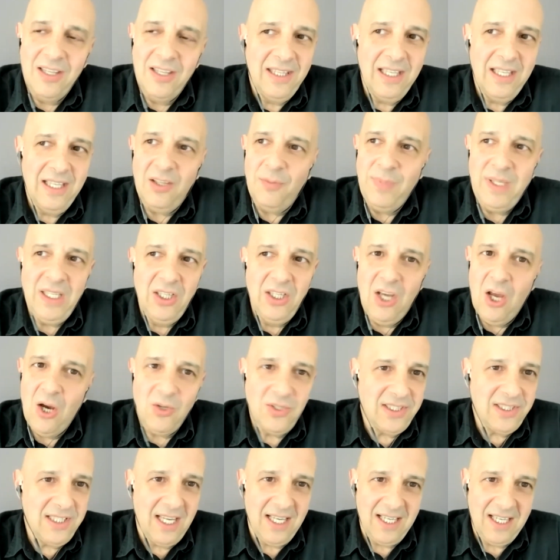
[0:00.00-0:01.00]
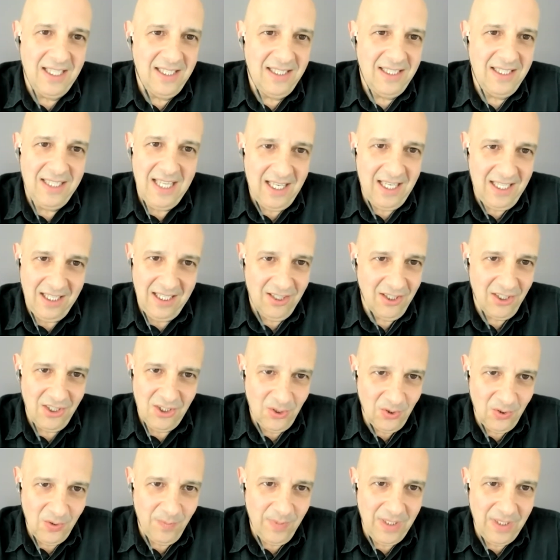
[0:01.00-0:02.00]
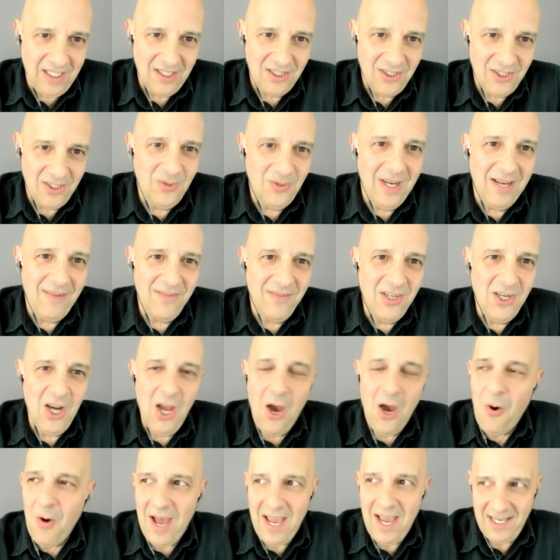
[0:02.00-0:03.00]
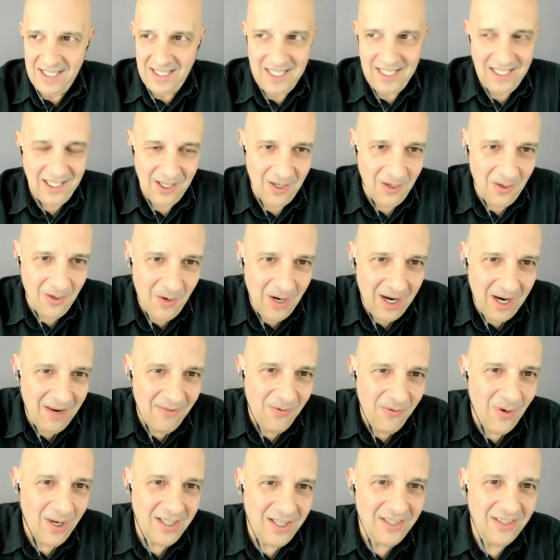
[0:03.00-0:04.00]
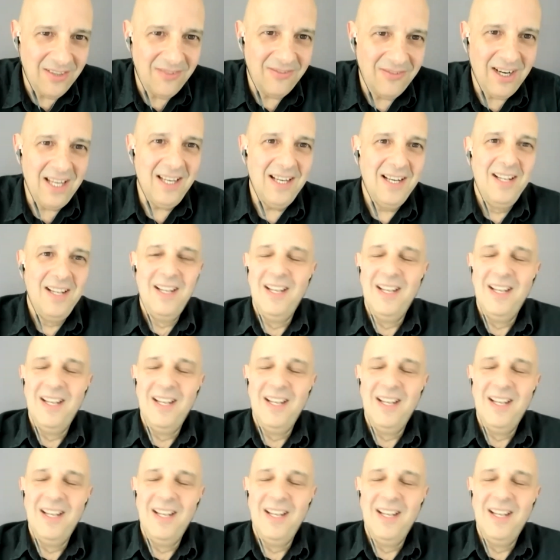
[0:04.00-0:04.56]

there'll be no second date here, dude, because you have no idea of what you're right.